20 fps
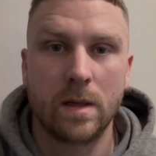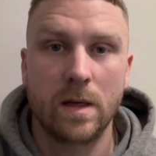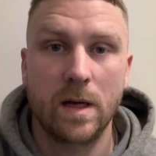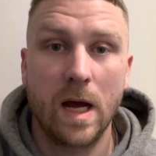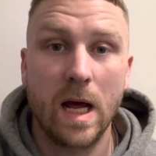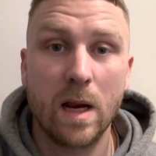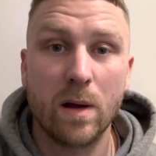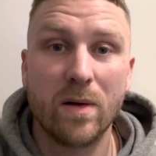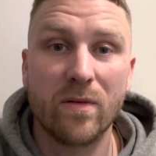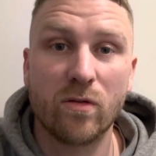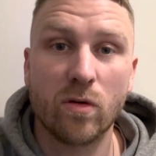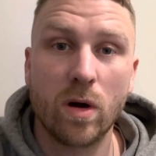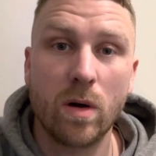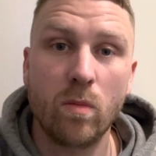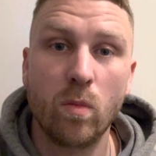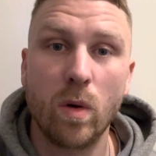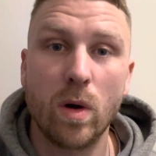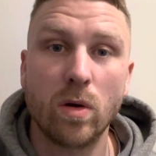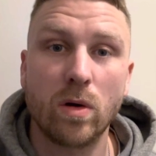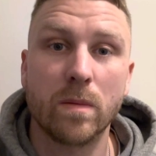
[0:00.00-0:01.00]
Hello
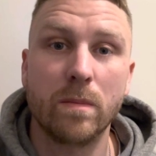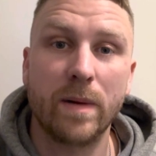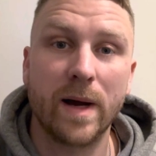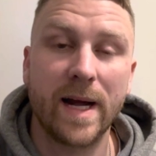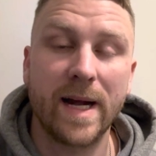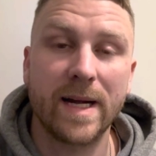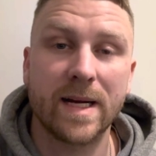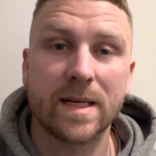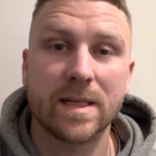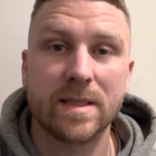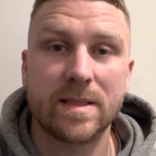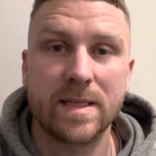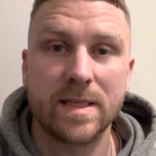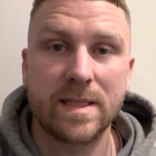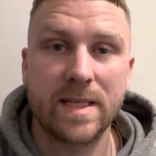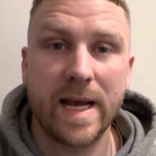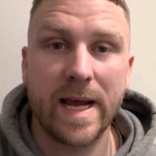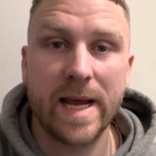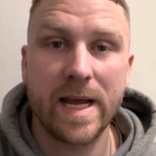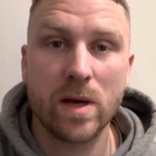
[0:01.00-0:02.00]
everyone, welcome back.
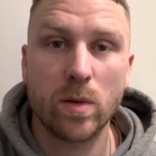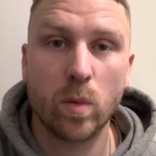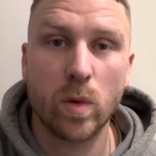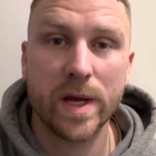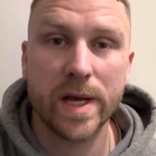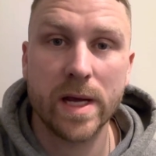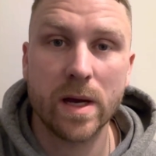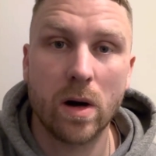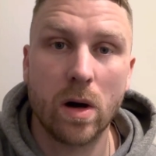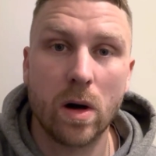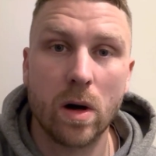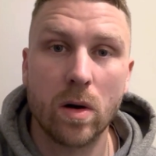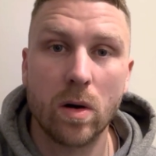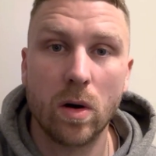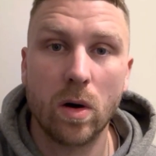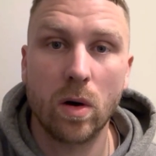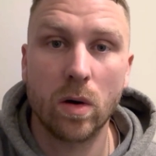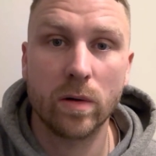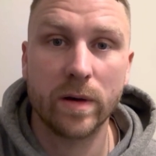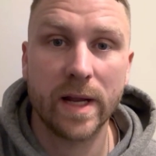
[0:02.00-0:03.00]
Today we are
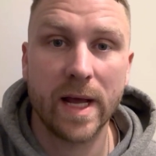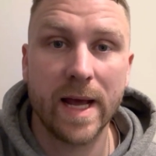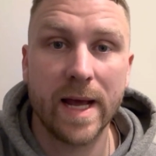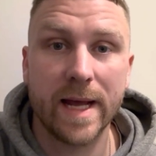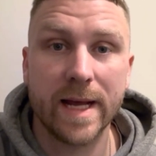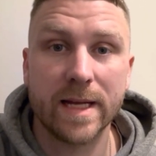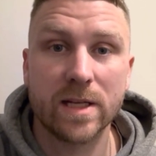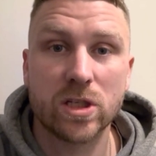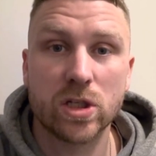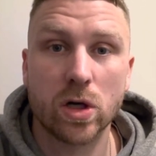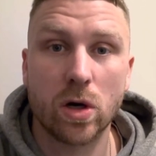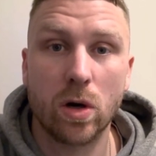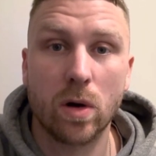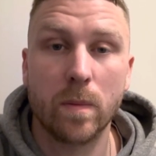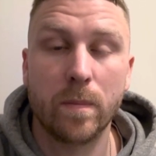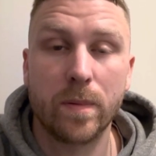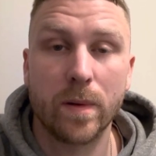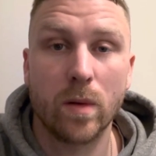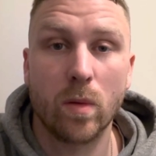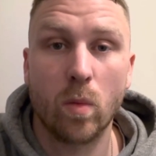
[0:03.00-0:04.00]
on a job